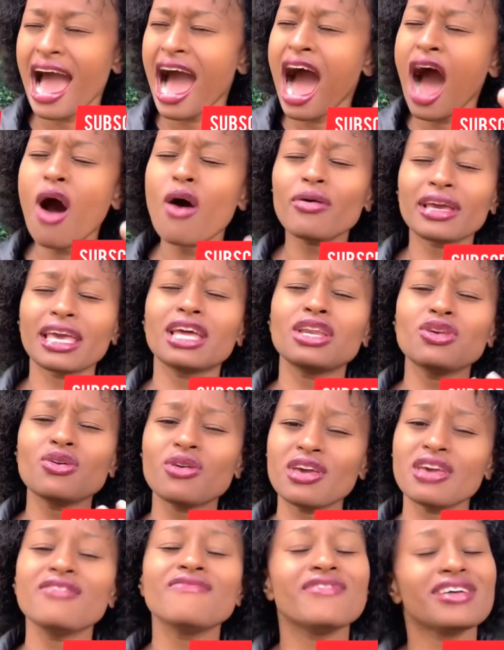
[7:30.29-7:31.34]
How can you
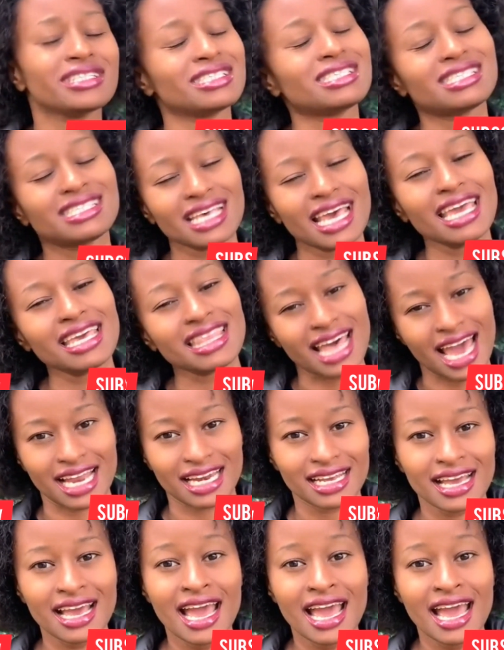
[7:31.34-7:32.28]
even say that?